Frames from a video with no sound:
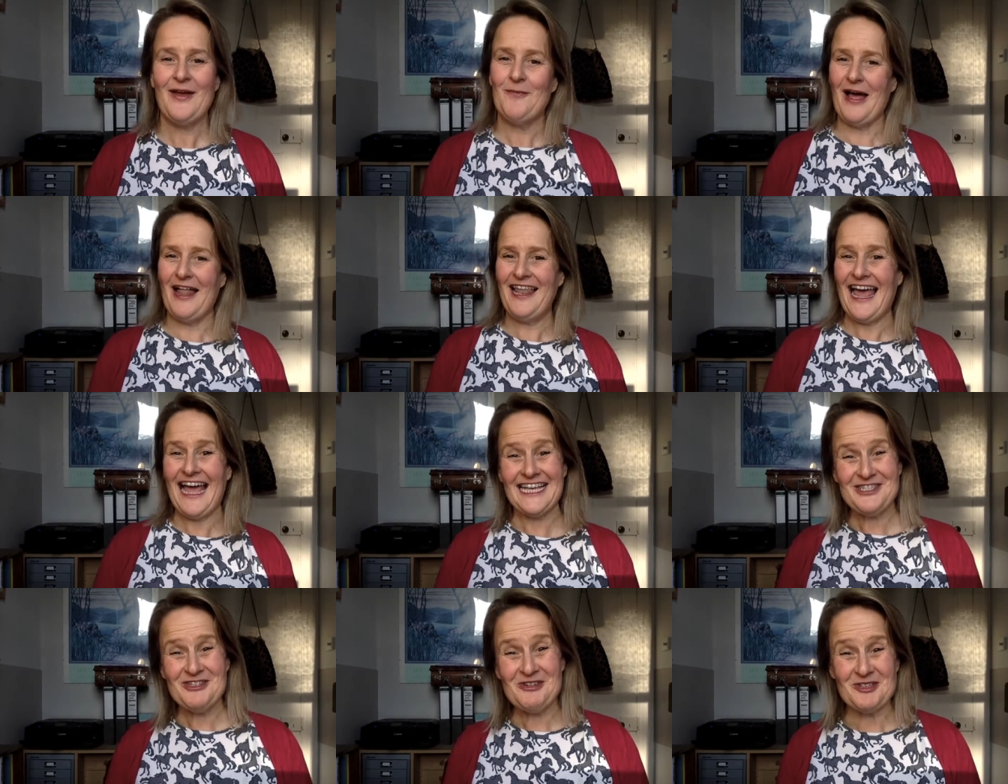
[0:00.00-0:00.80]
Well,
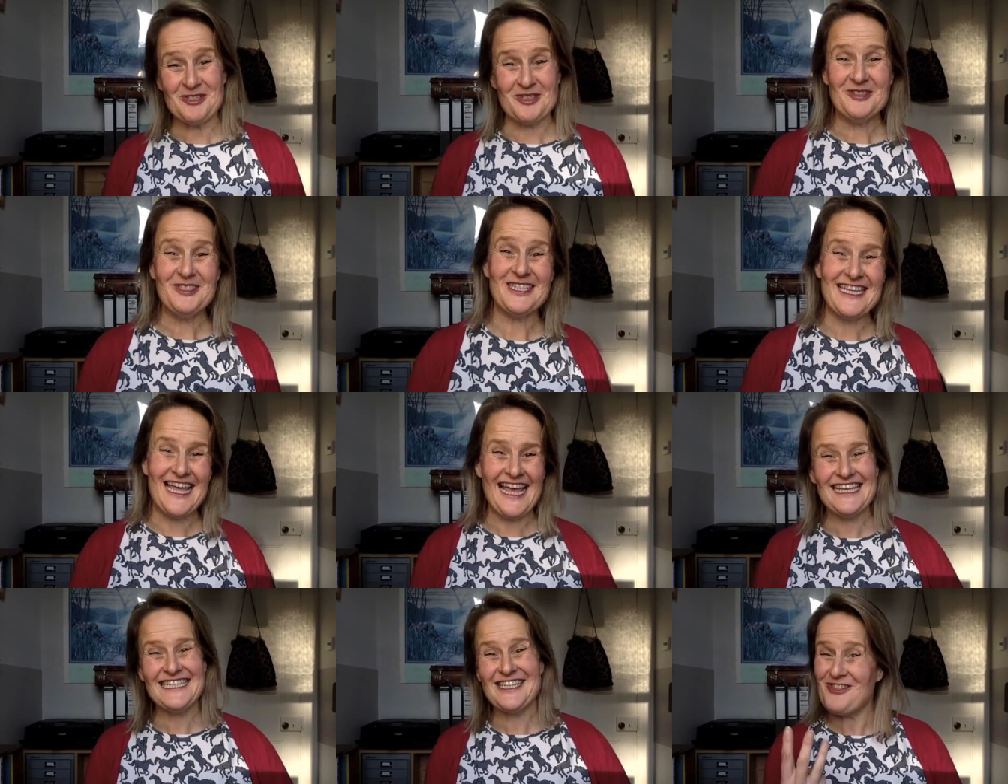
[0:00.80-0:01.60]
as usual,
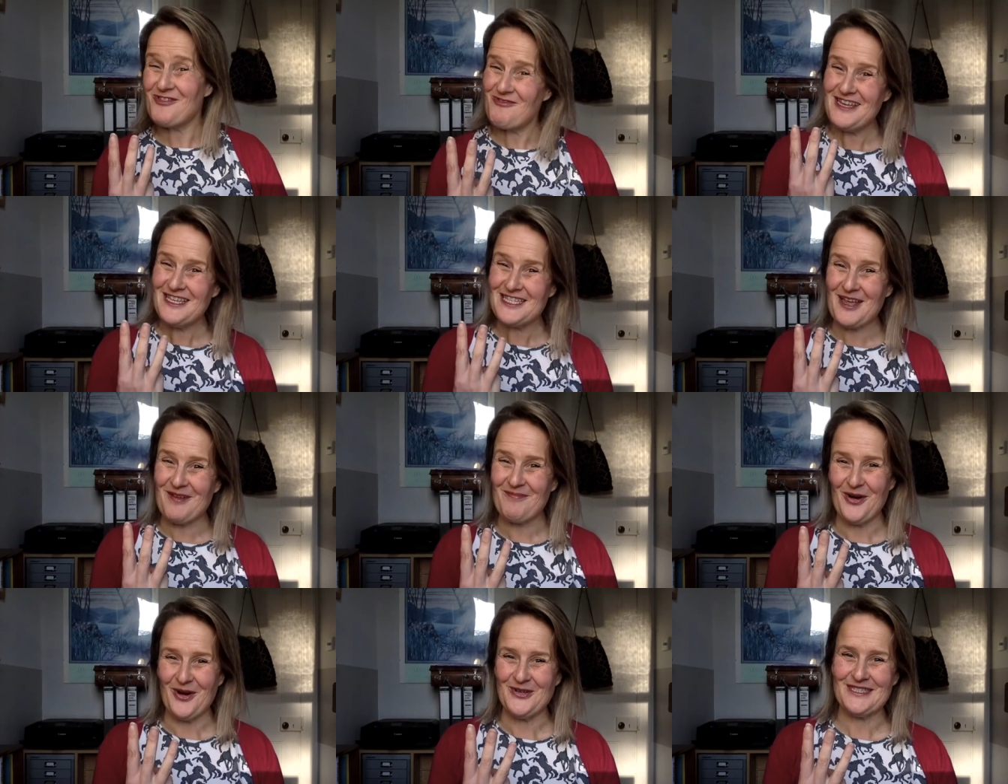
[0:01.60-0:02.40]
today is a
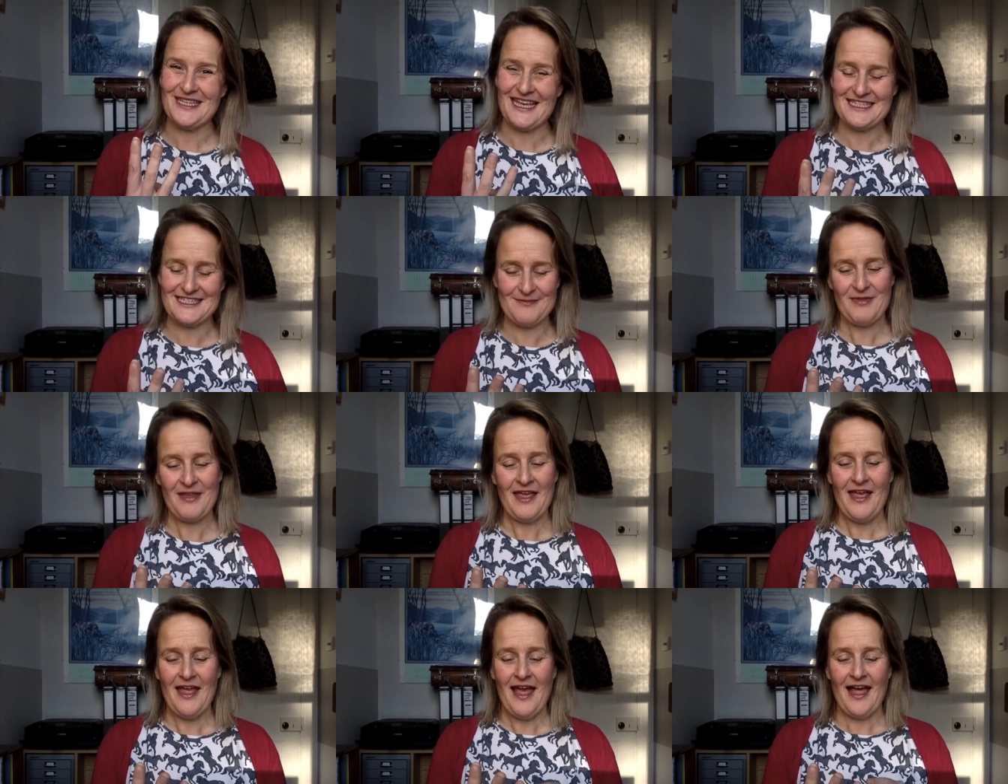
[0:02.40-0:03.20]
three-step process.
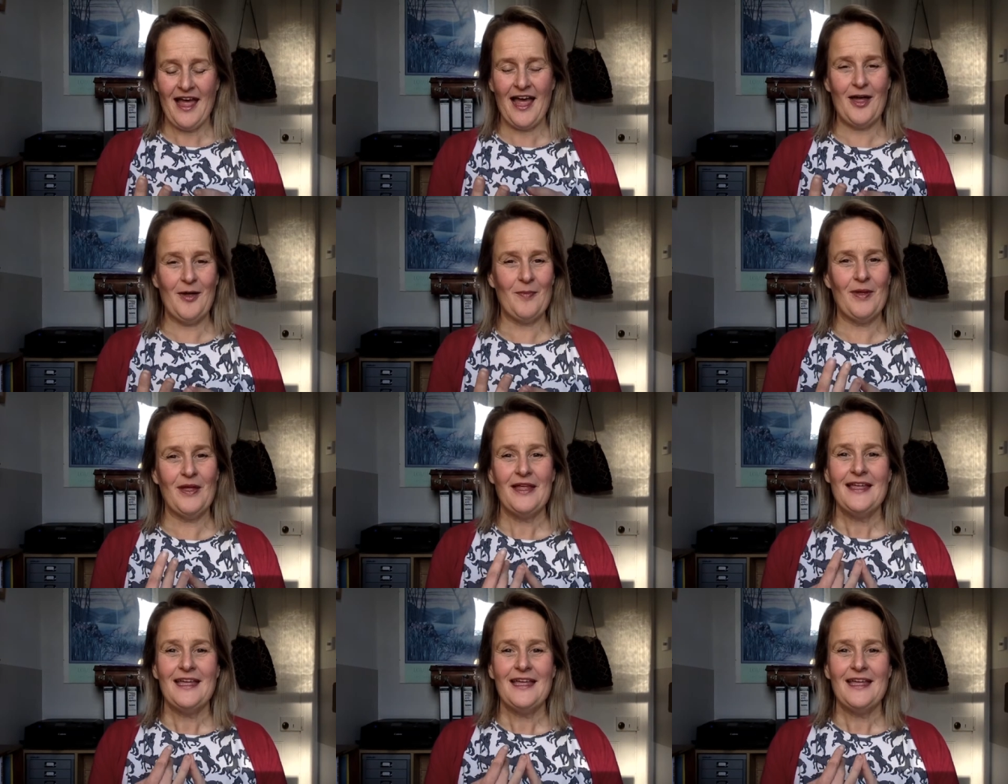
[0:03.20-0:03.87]
Um,